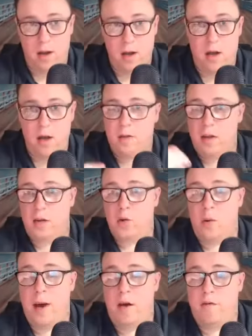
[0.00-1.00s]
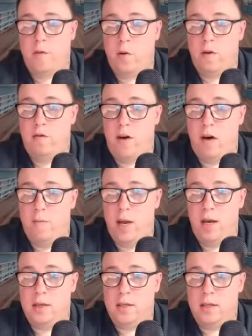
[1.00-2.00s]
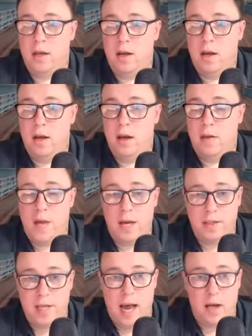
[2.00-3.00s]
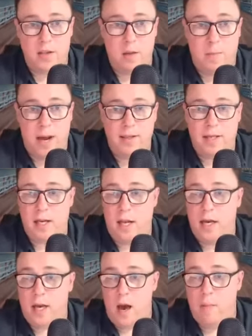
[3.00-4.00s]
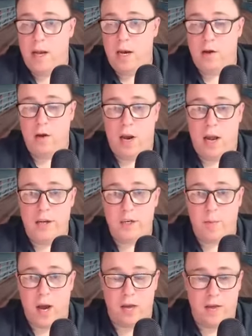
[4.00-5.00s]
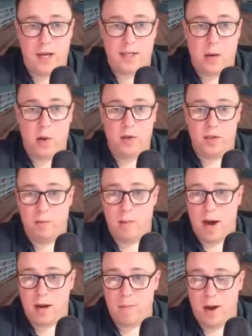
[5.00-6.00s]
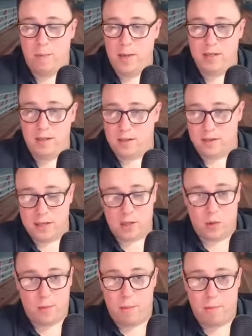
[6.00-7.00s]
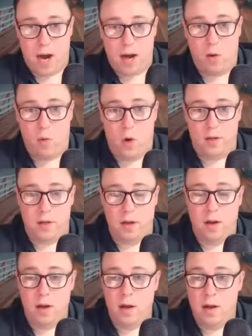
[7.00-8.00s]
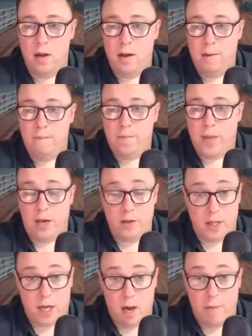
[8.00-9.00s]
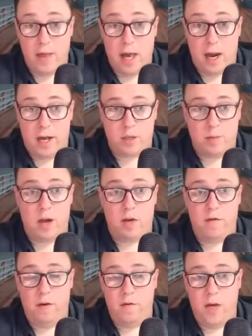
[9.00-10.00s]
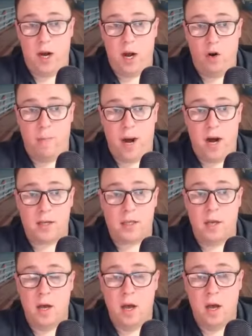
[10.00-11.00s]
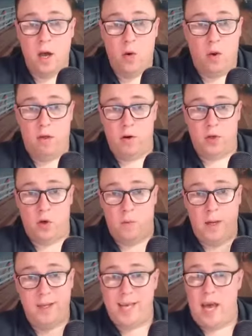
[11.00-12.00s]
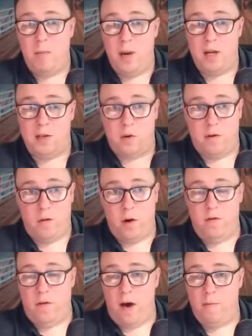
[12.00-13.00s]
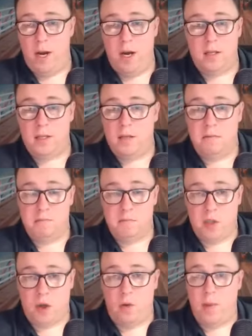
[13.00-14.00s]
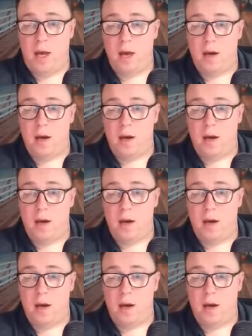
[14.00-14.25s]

then to about 45 minutes, then down to basically come in on your lunch break. That's how I used to market my business because that's what my market wanted. I used to come in their lunch break, $1,500, whether it took me 10 minutes or 45 minutes, so be it.